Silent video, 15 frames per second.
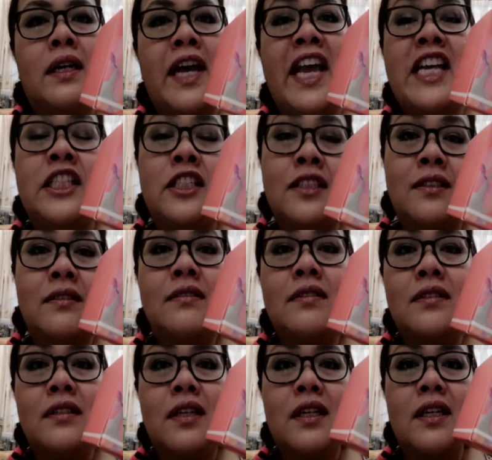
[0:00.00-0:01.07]

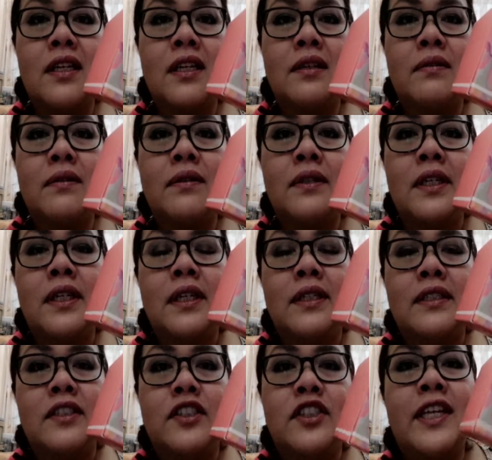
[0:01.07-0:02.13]
agents
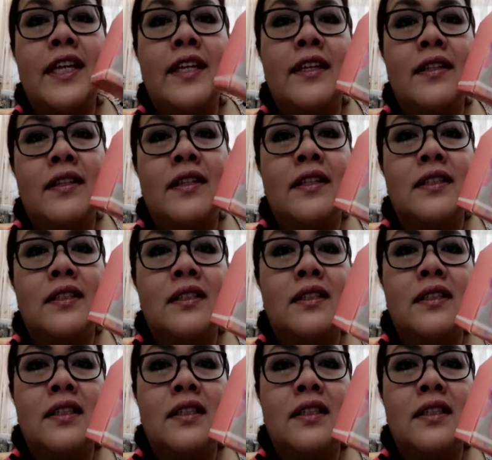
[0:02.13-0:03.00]
selling this.